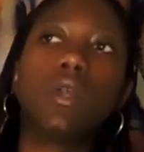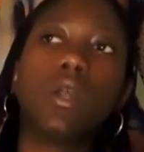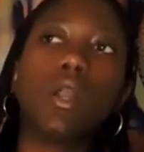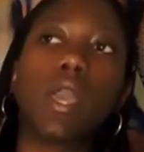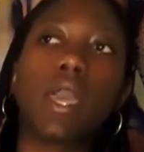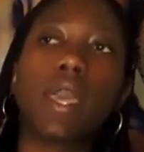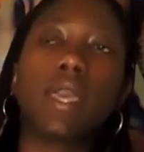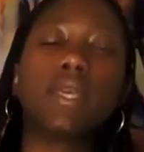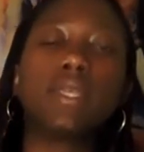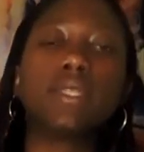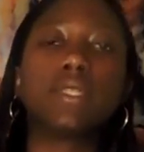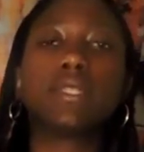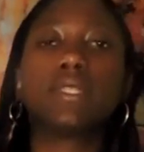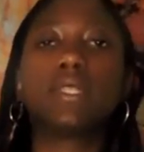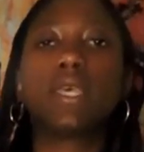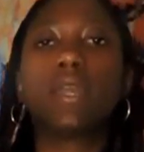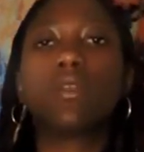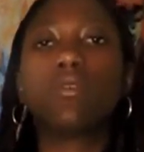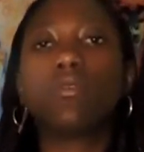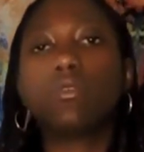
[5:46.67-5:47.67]
Okay, because
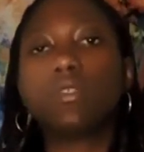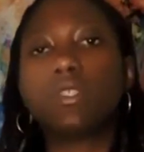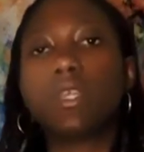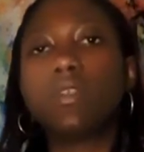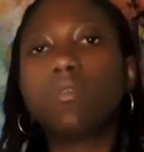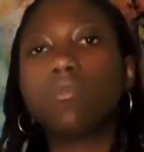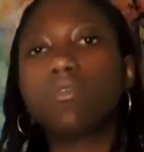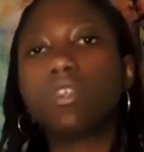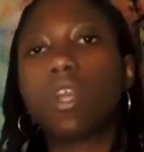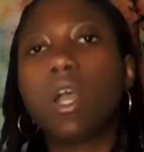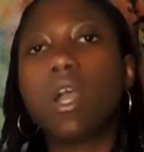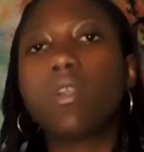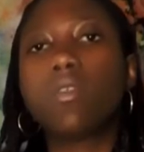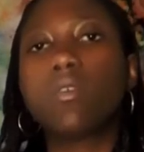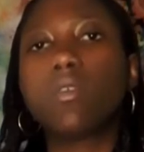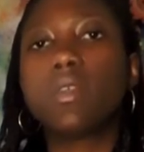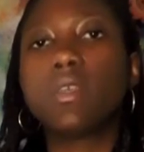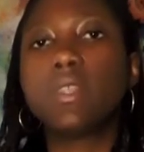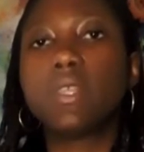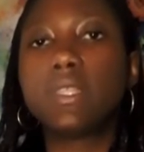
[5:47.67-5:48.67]
sacral
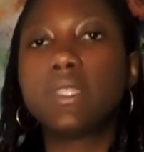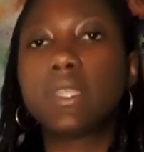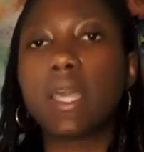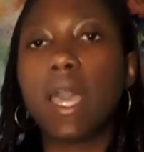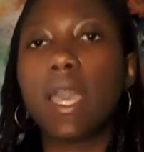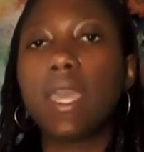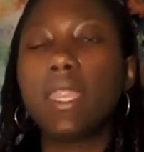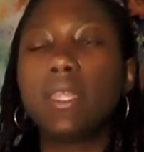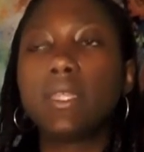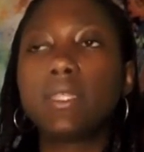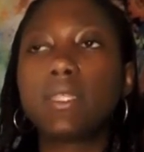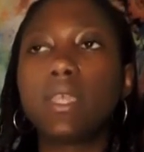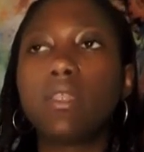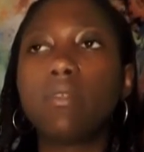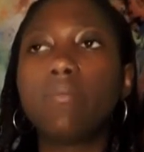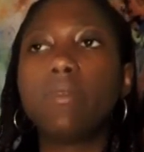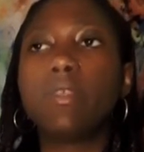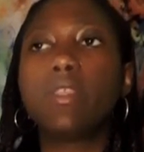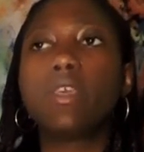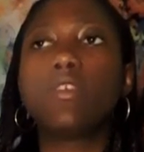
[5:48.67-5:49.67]
chakra anxiety is
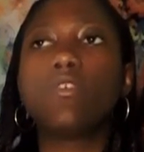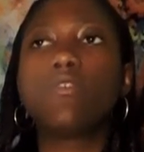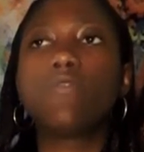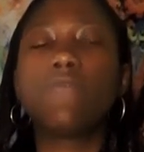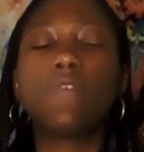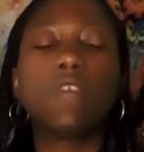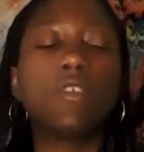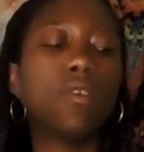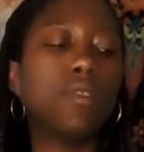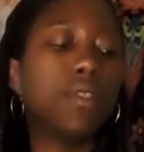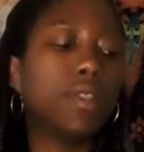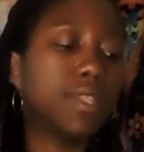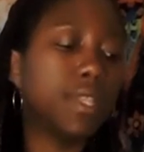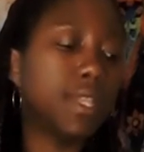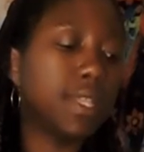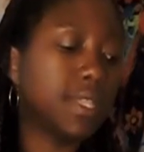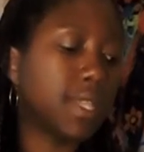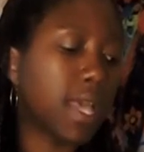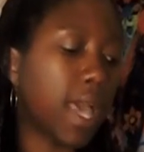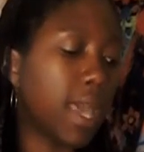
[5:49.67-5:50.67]
telling me that you're feeling this
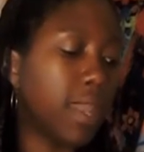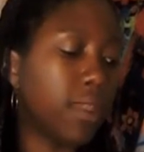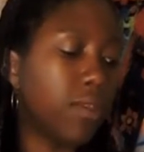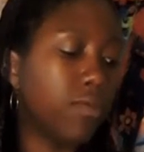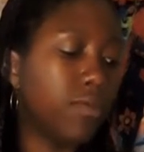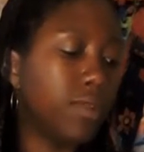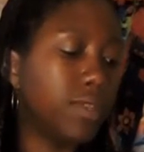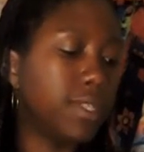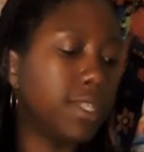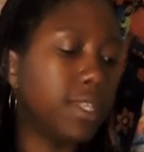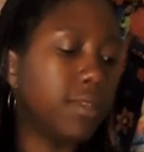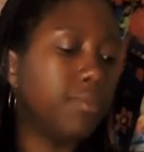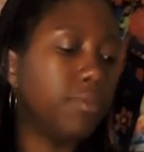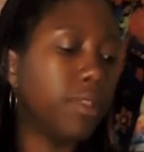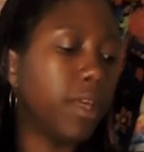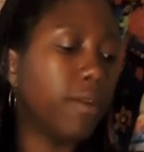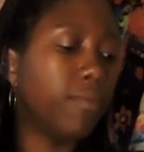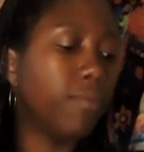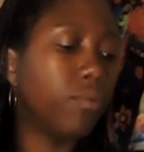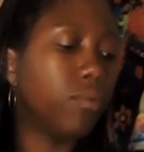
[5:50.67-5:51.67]
anxiety on a deep
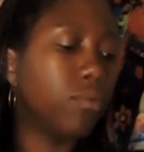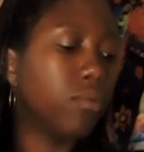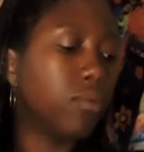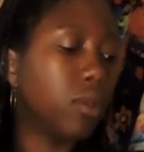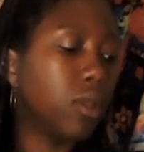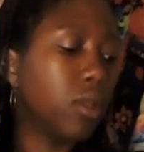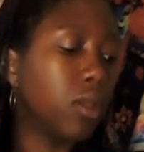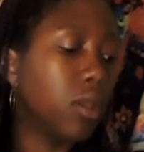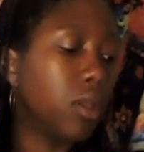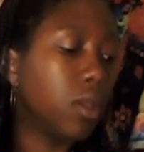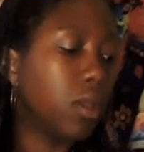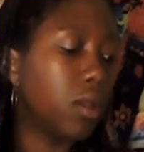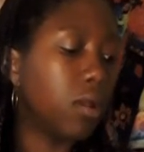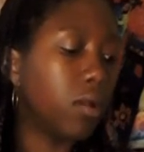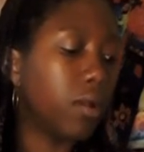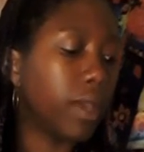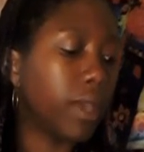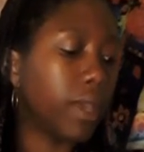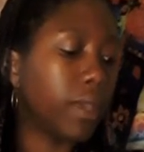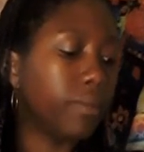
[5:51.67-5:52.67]
level.
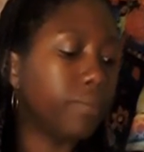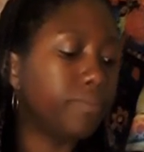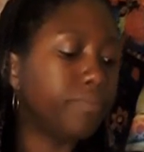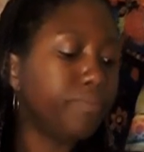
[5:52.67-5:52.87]
Okay?